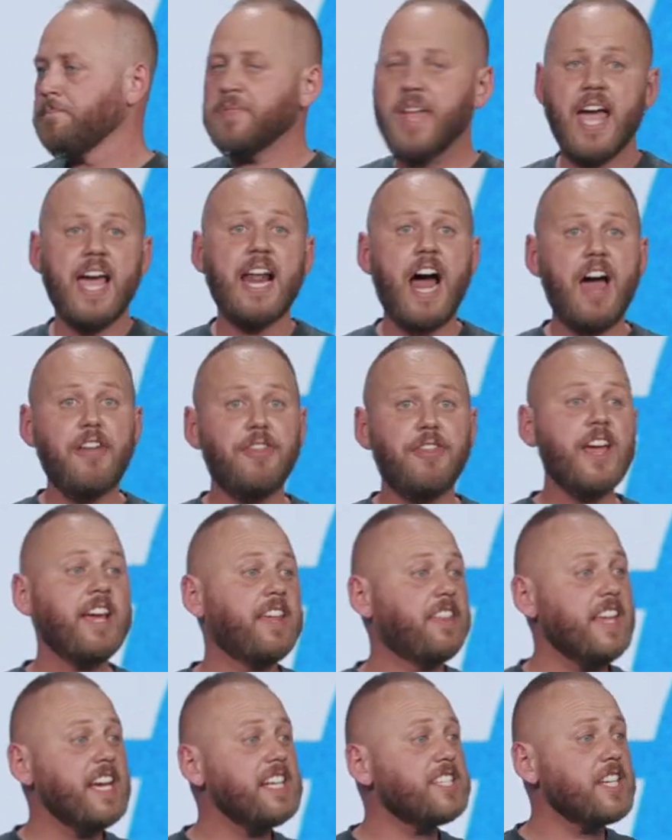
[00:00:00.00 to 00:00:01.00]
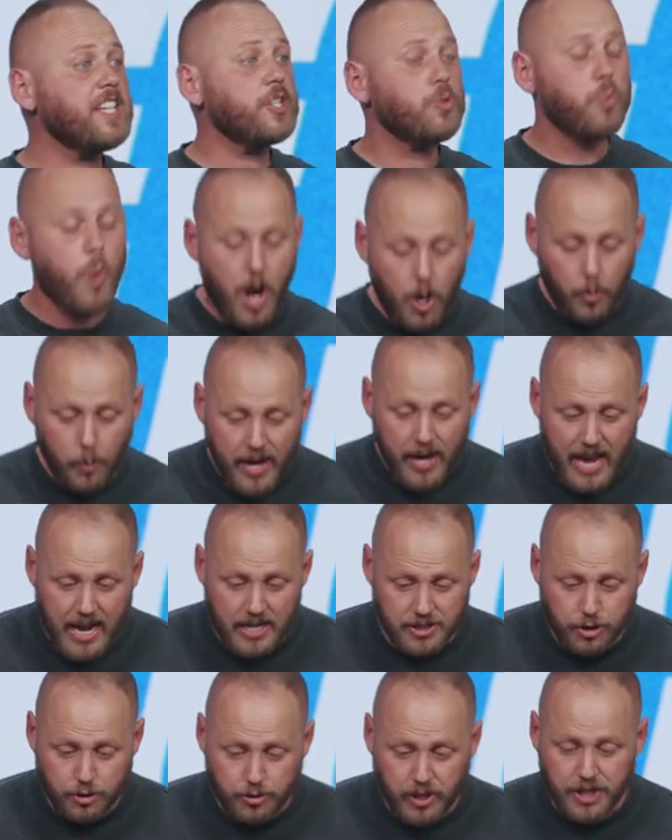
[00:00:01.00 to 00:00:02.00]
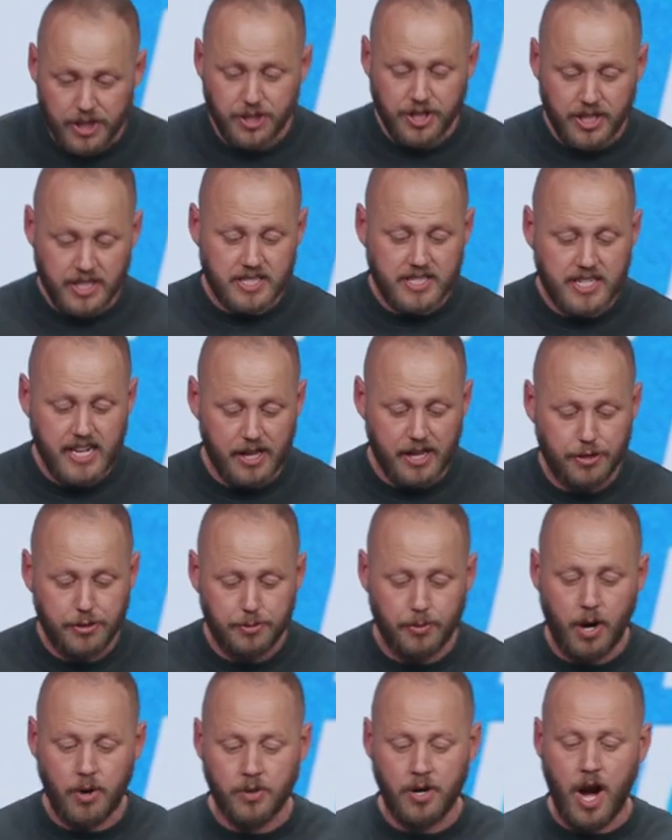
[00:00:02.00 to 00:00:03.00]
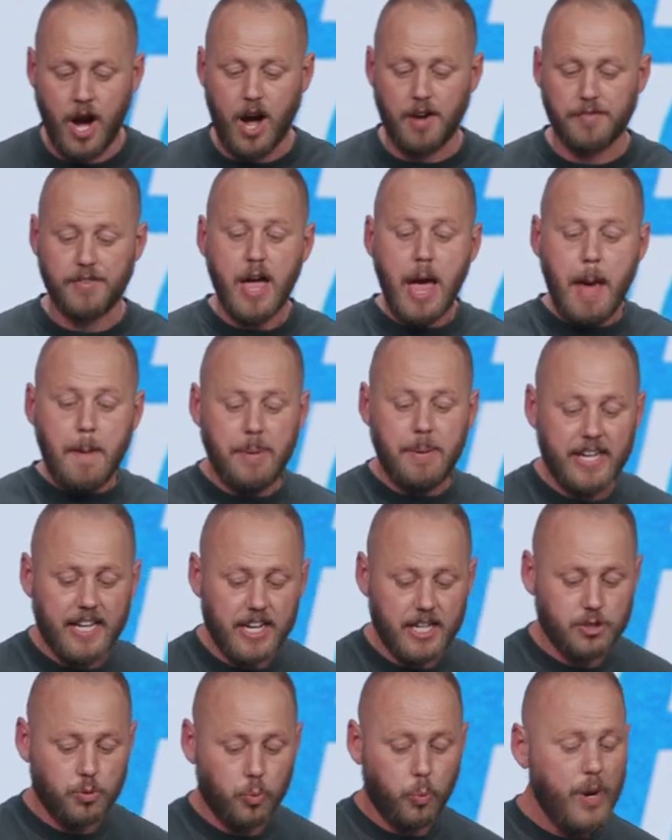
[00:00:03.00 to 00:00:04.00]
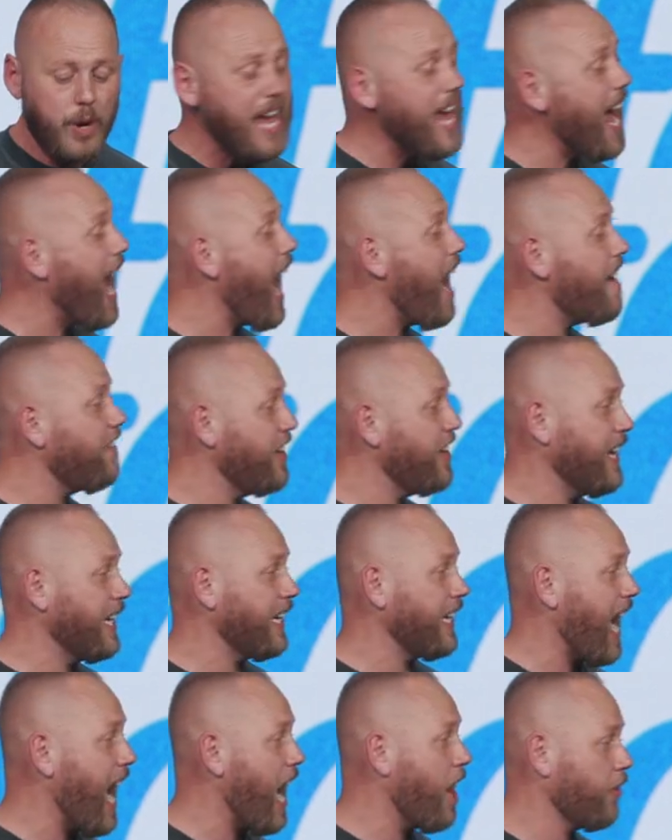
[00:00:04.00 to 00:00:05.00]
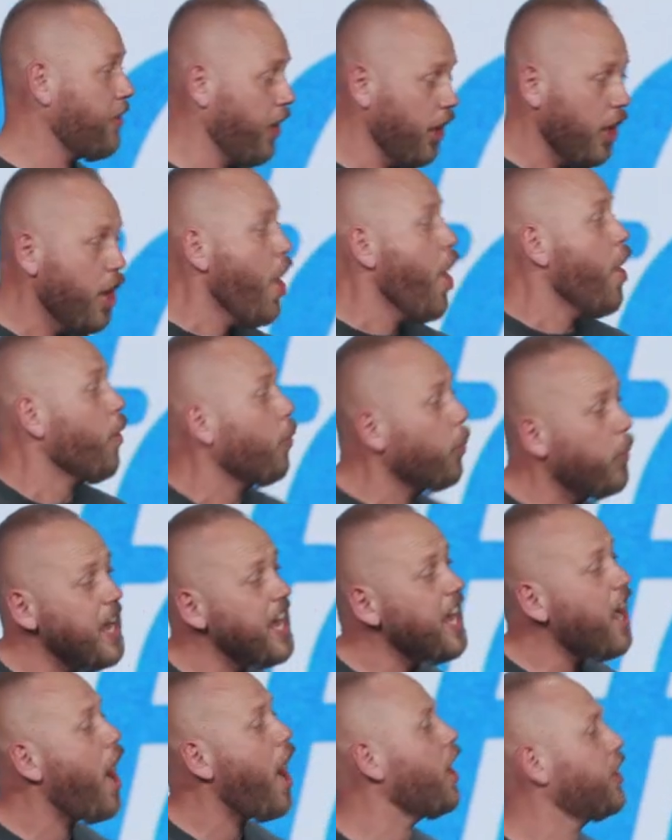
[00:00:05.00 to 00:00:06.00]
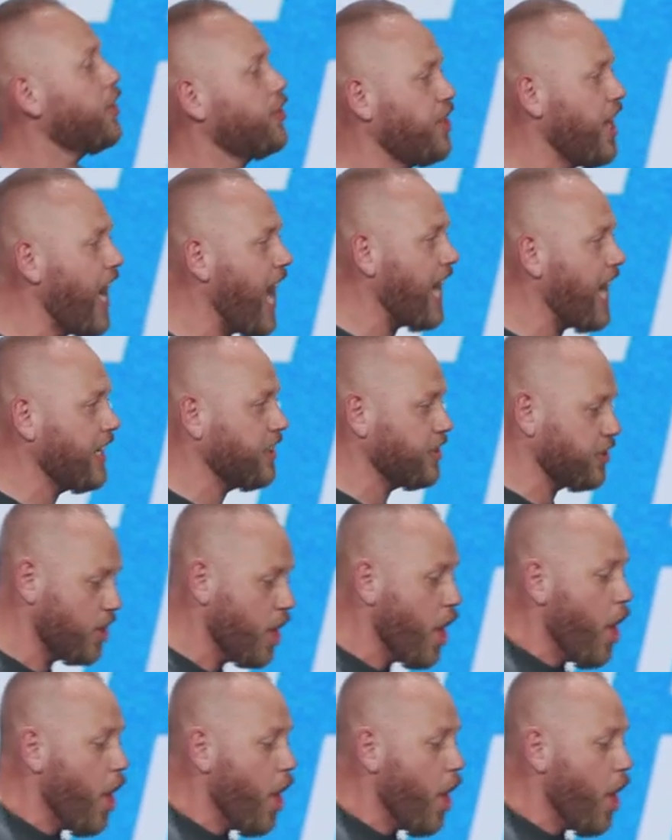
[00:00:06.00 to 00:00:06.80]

And I think this is where we as Christians get thrown off, because we have an encounter. We are changed.